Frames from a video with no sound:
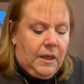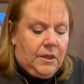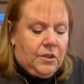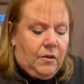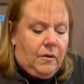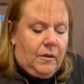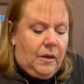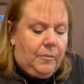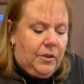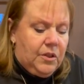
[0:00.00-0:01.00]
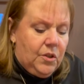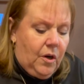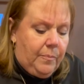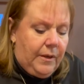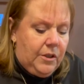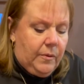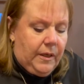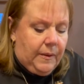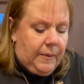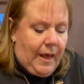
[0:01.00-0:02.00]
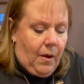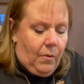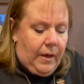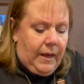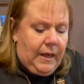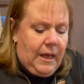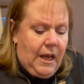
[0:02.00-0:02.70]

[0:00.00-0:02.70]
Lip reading: So I'm going to start by doing it that way.